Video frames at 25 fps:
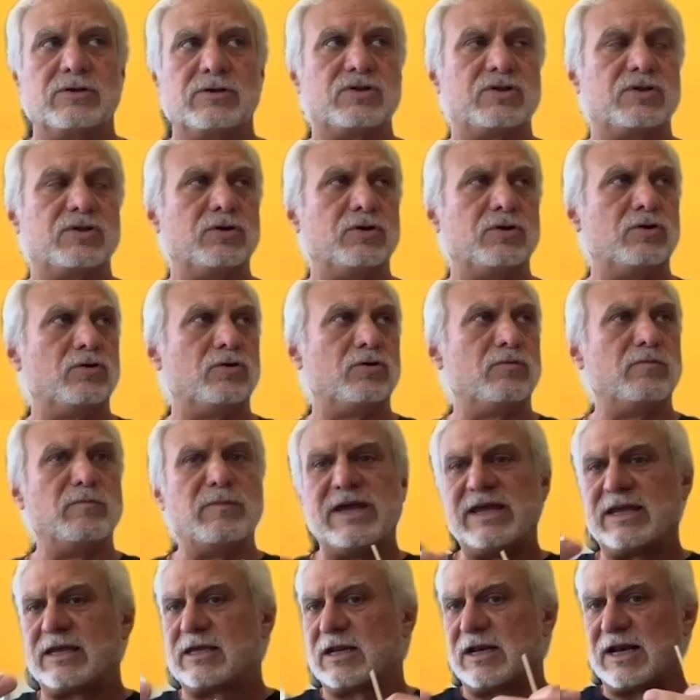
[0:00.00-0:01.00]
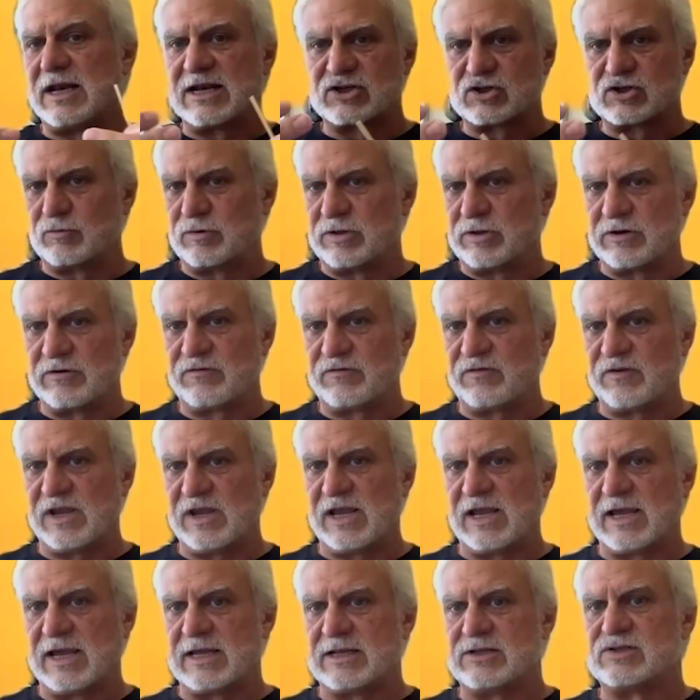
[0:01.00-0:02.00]
to make connection with their
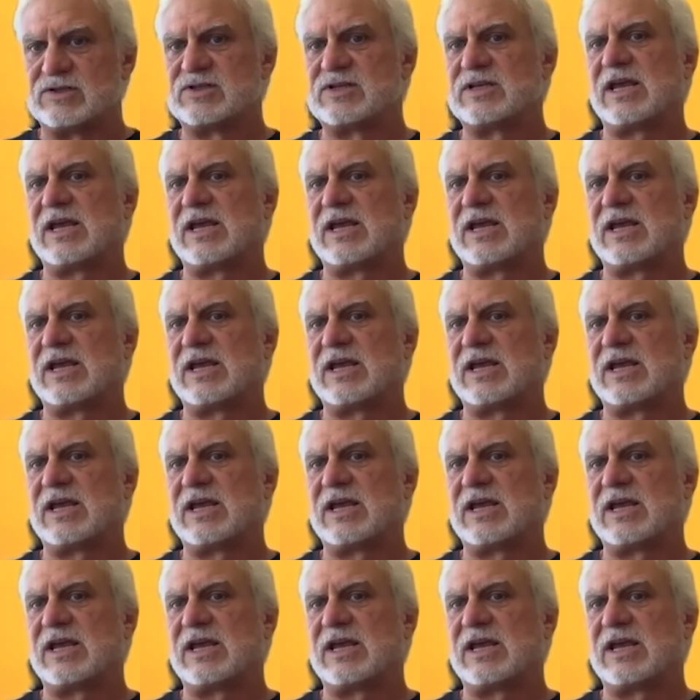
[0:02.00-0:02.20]
fans,